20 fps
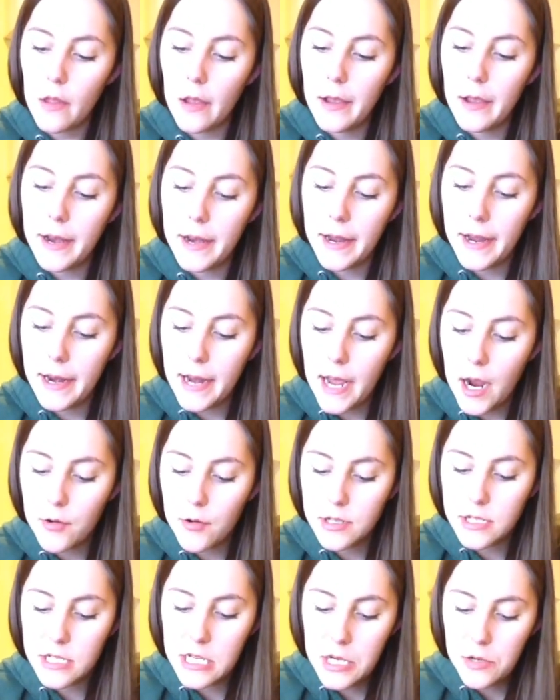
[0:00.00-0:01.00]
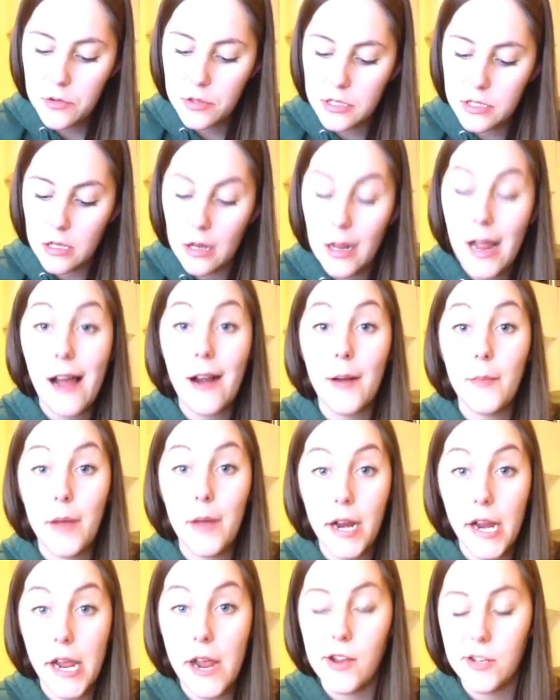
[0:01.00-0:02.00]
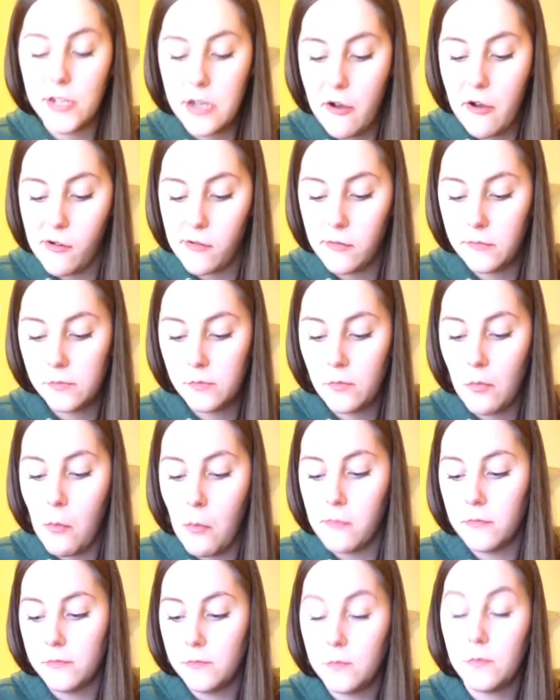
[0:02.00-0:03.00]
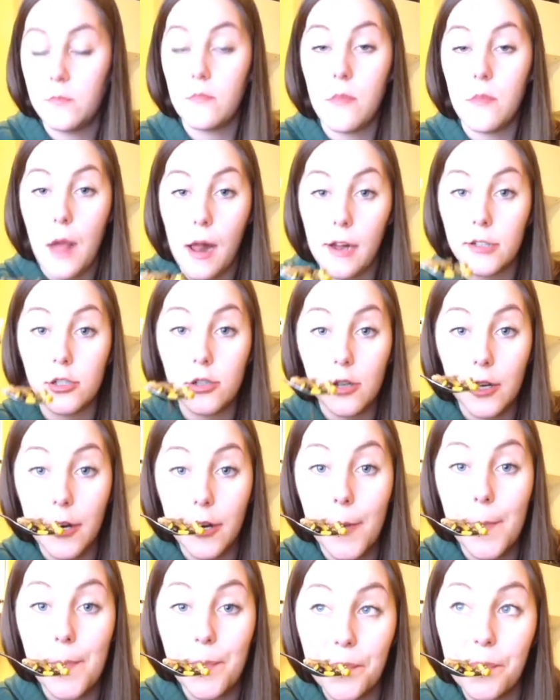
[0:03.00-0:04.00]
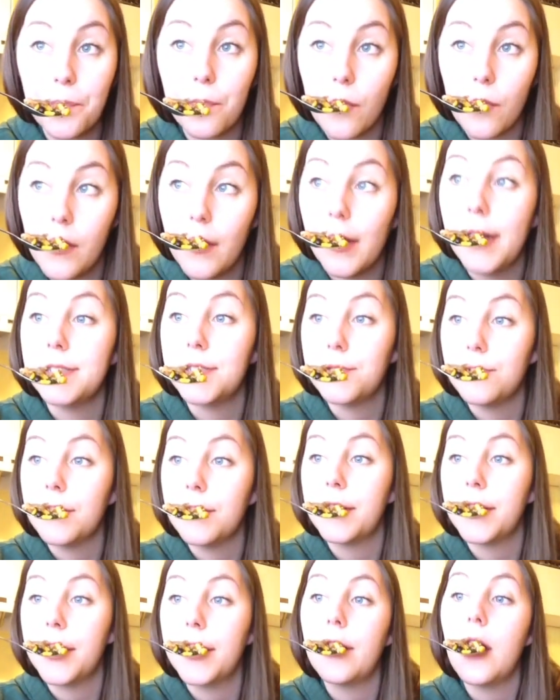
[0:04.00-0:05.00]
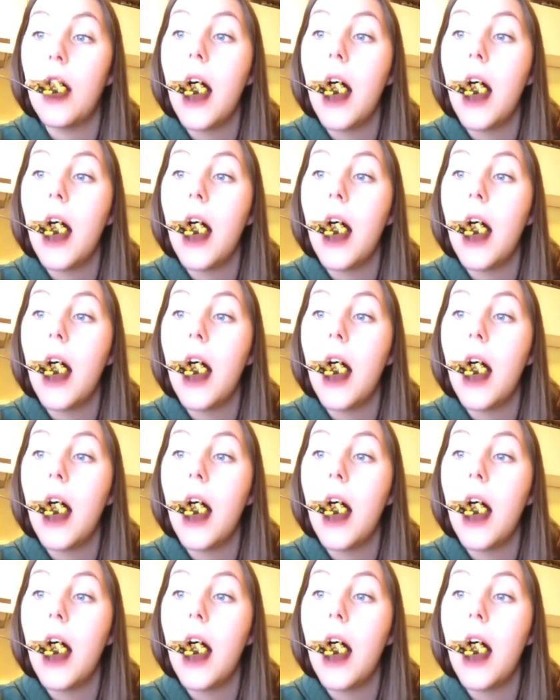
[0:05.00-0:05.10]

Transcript: And 8 hours equals a lot of money, so that's good. That's really good.